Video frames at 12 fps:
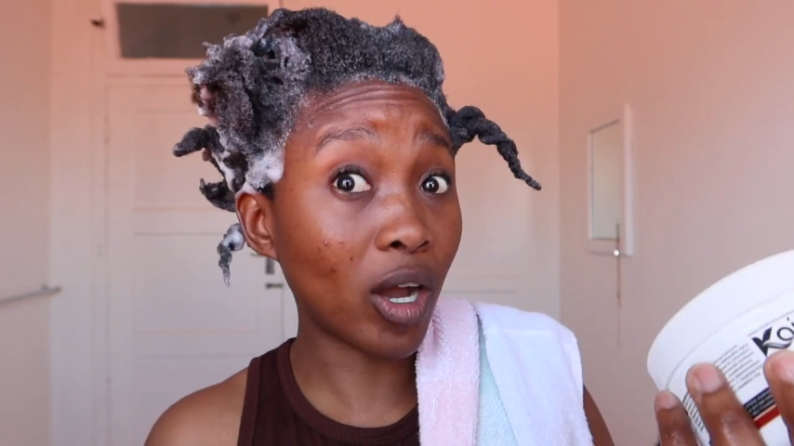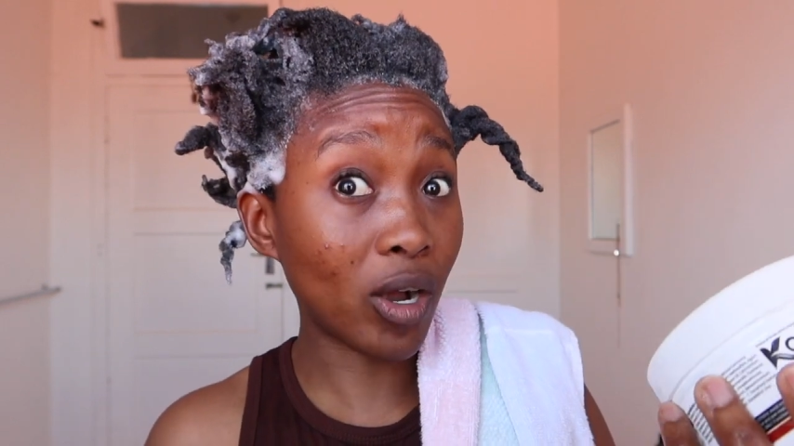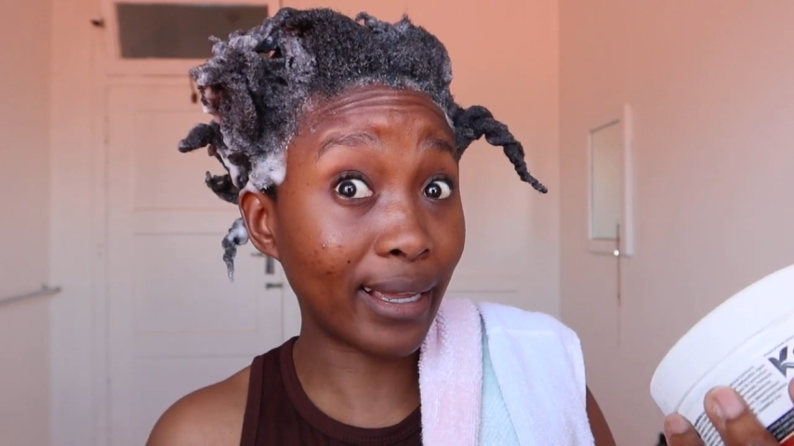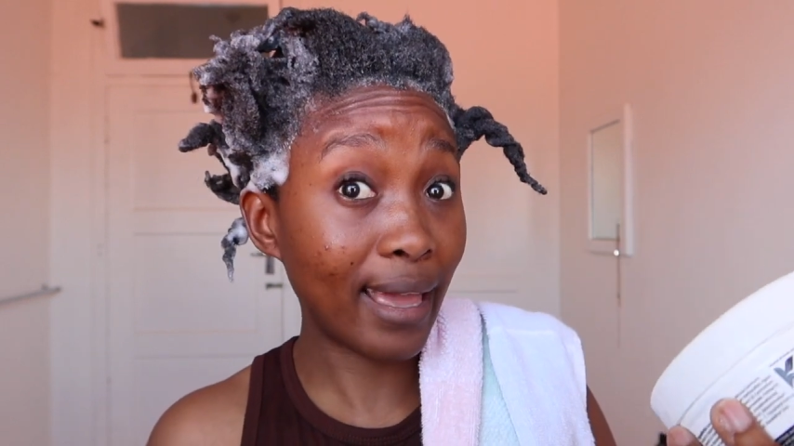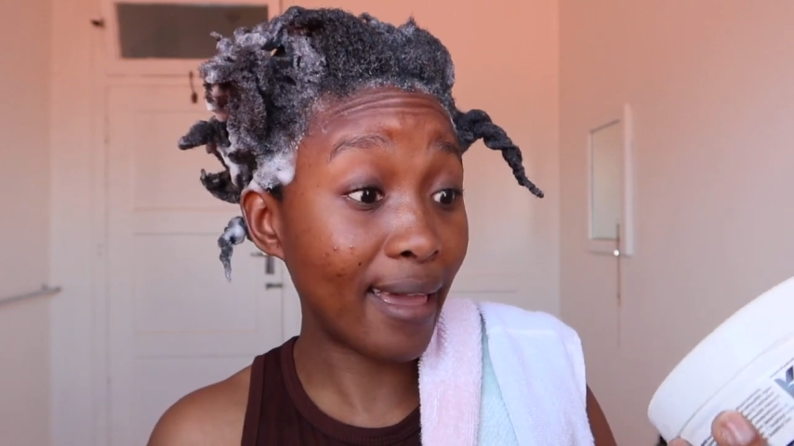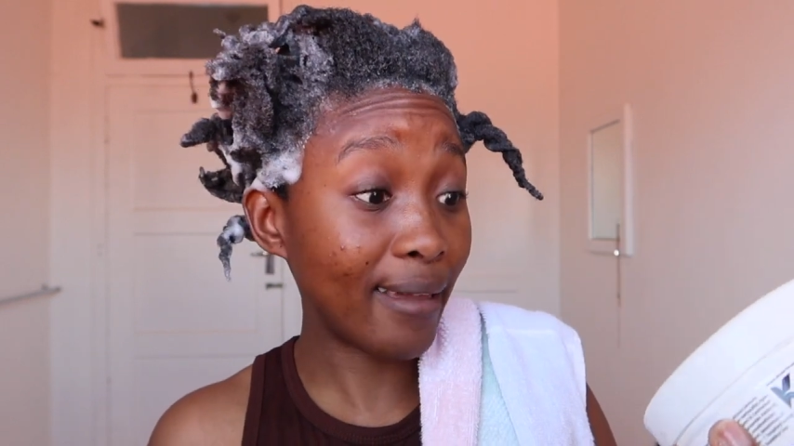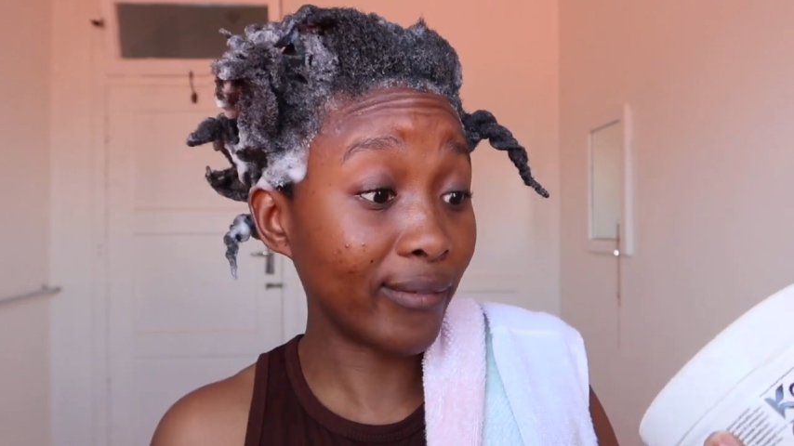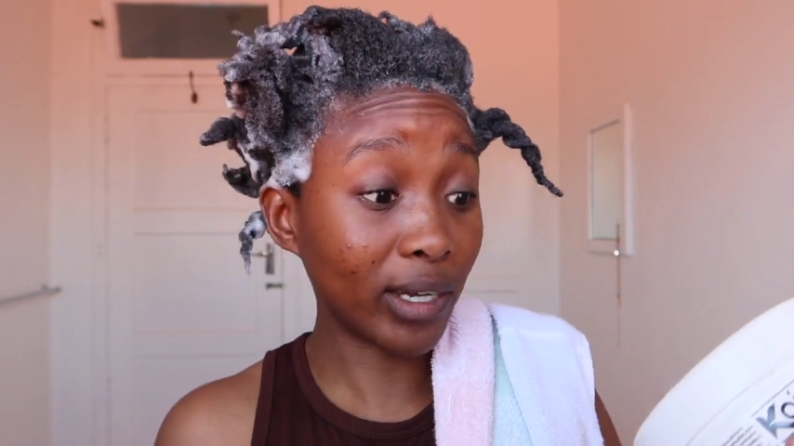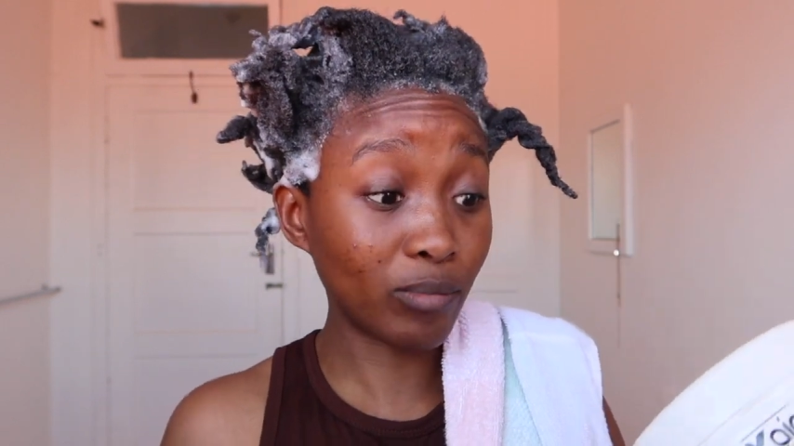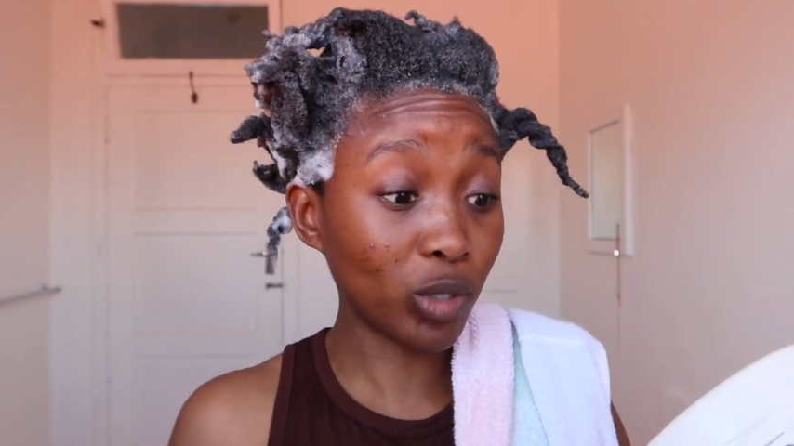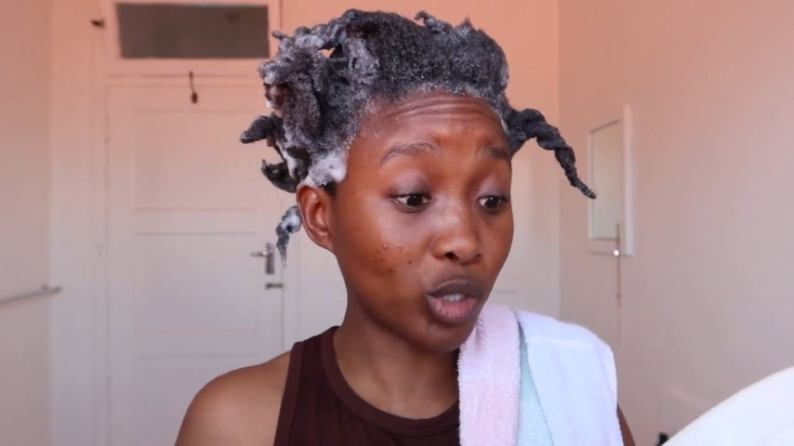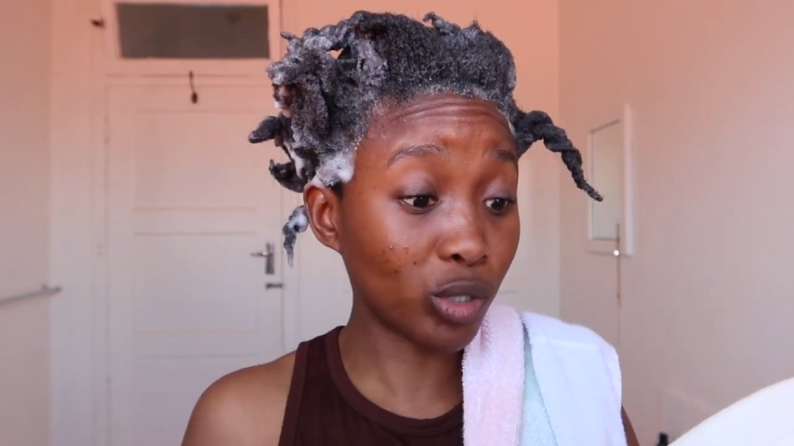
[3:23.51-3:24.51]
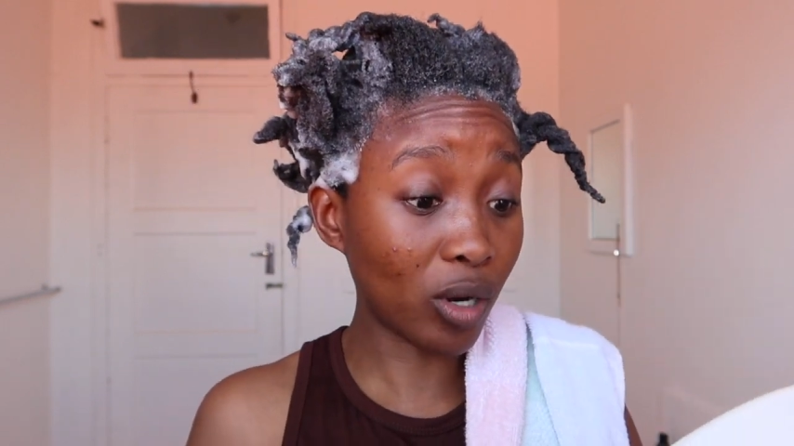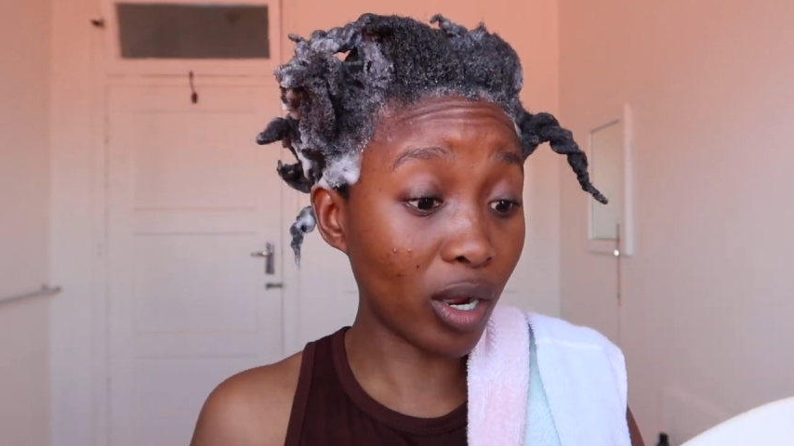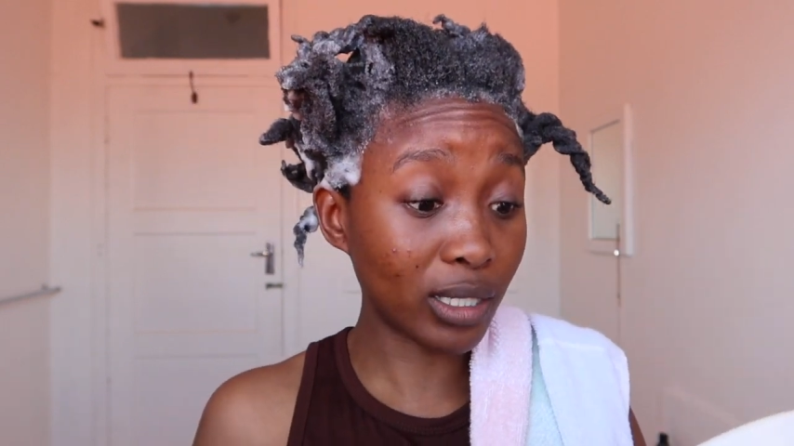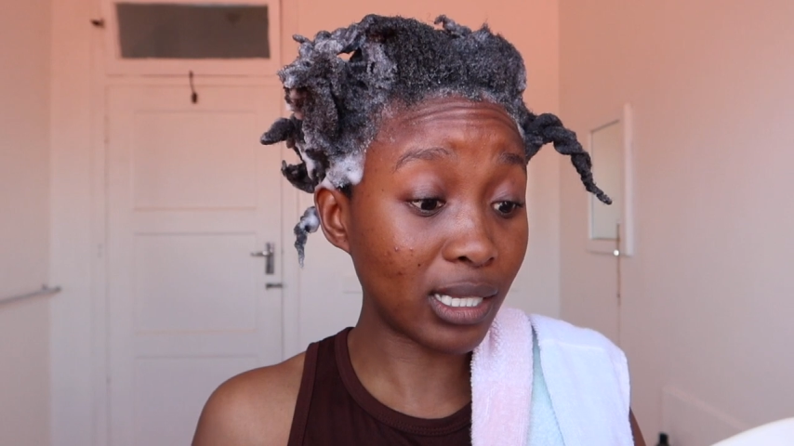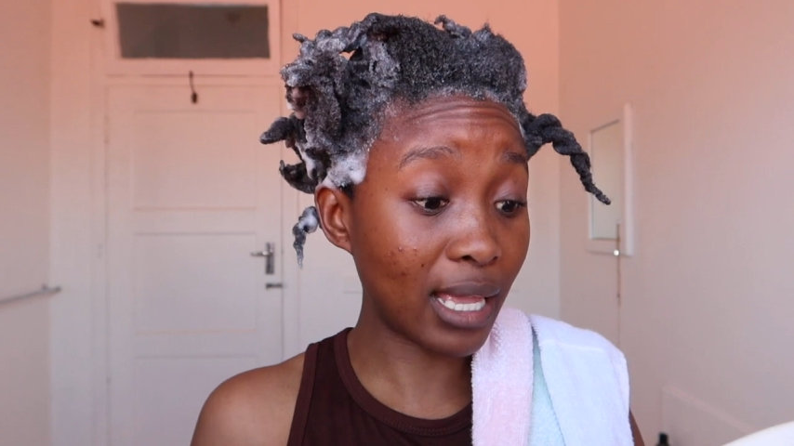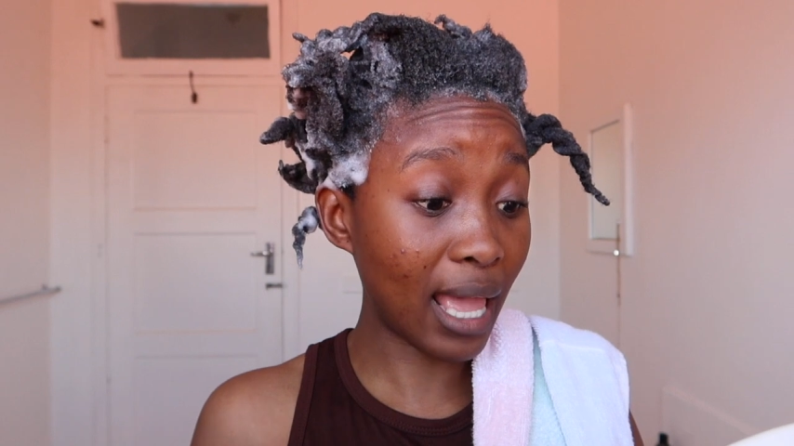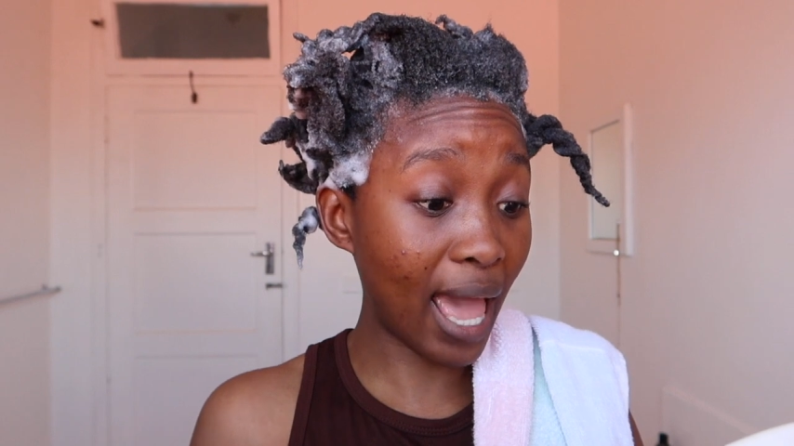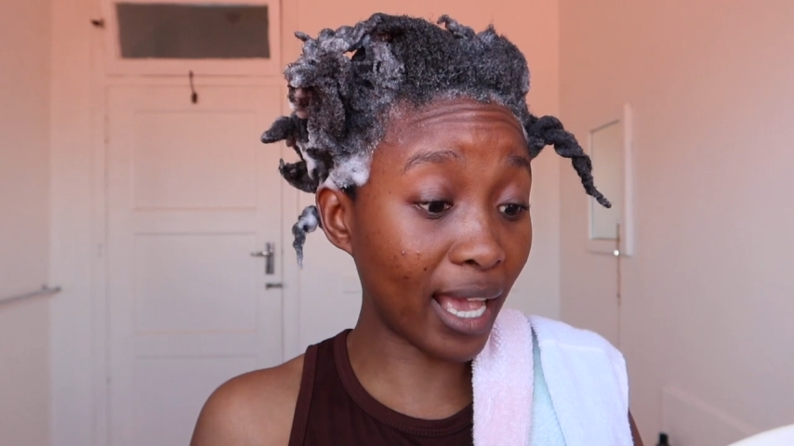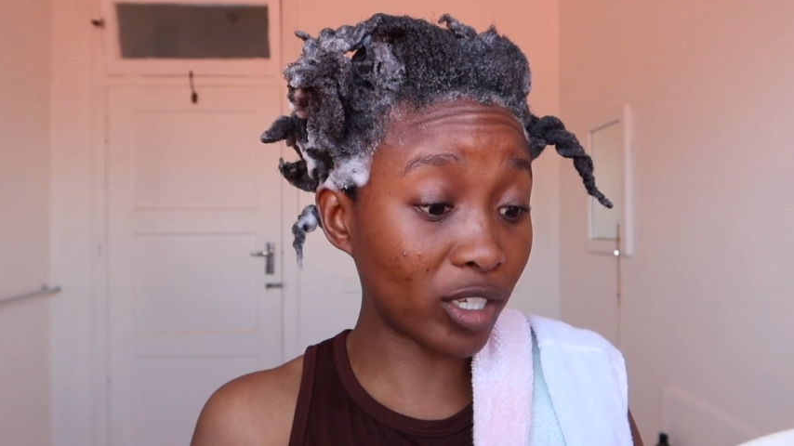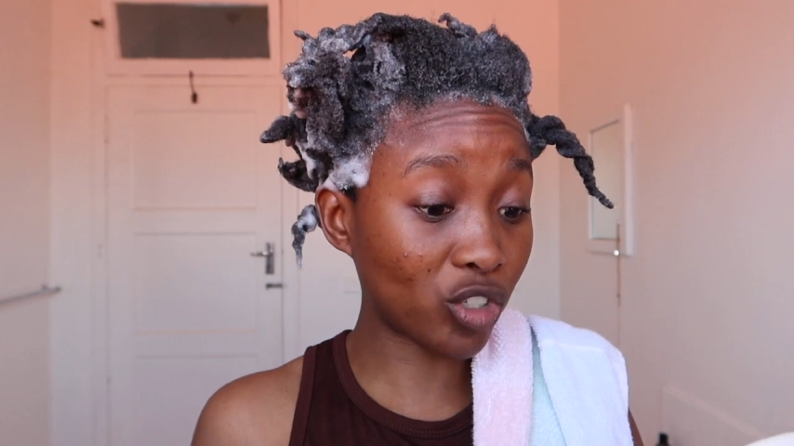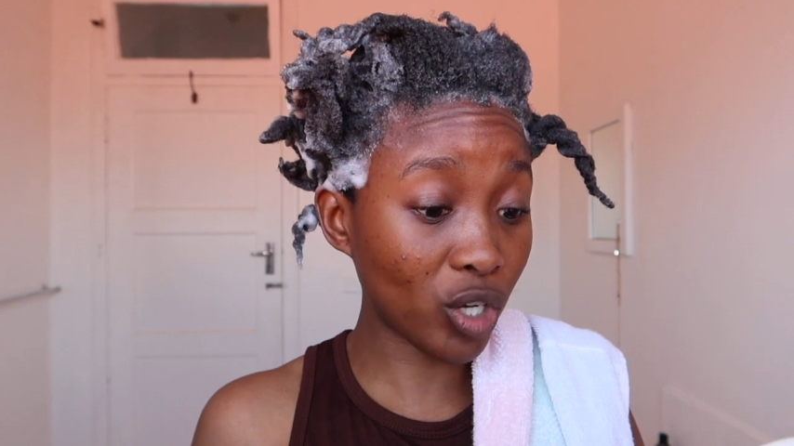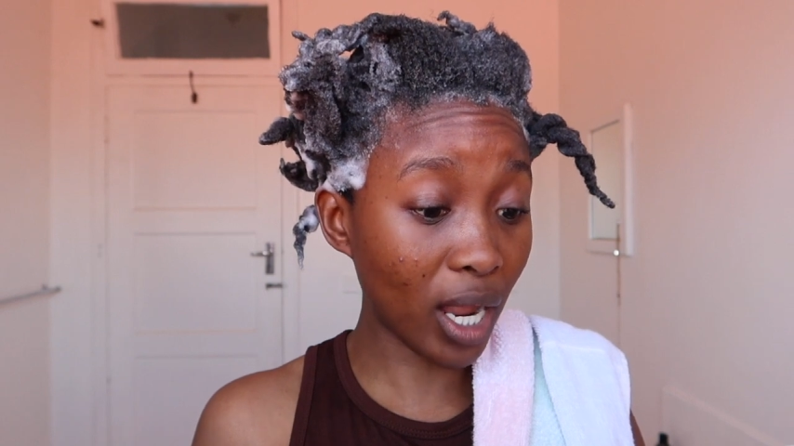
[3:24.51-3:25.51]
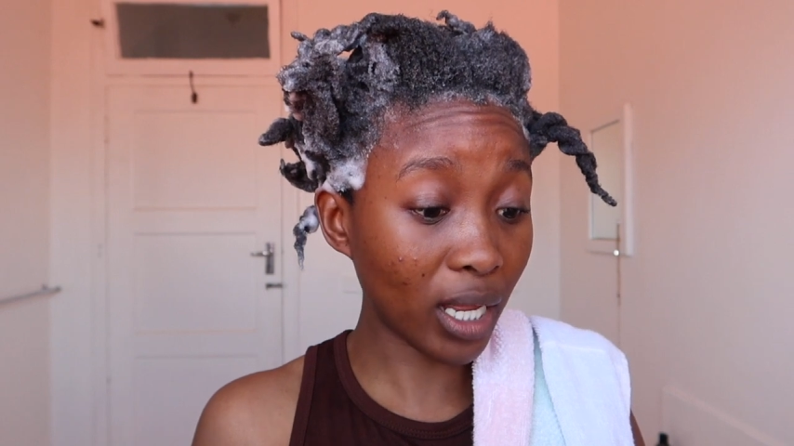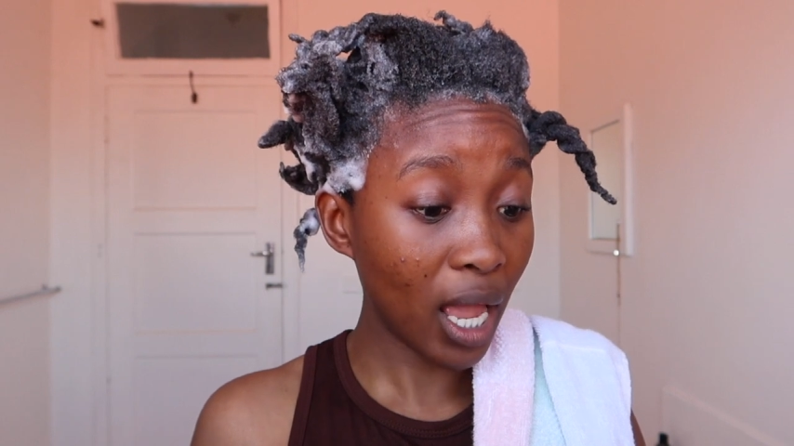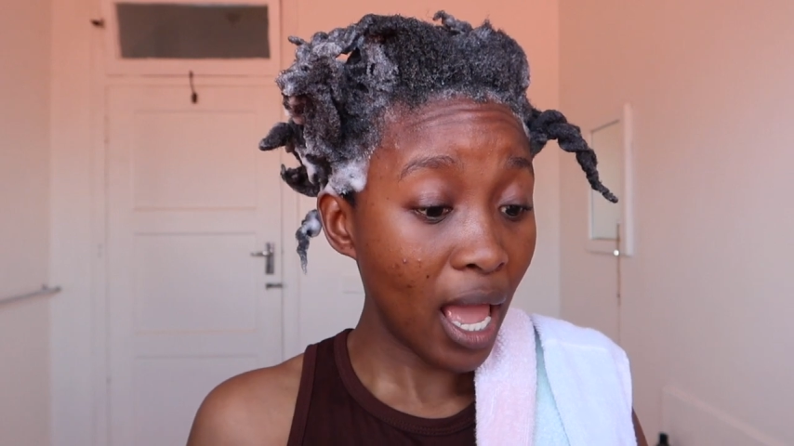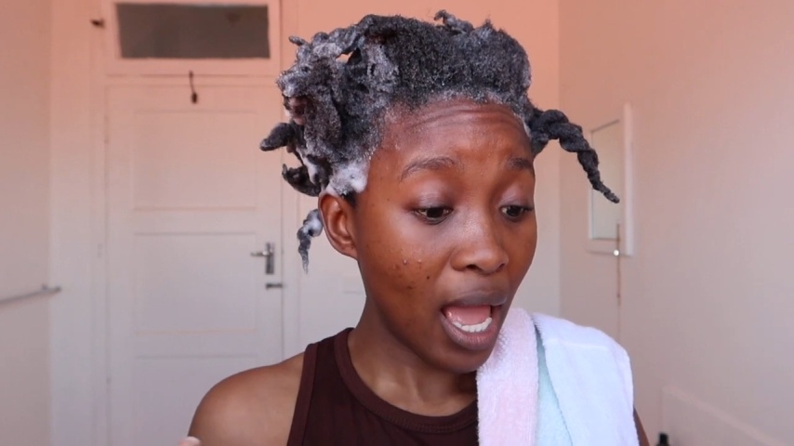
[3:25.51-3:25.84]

I'm not sure how you say, extract.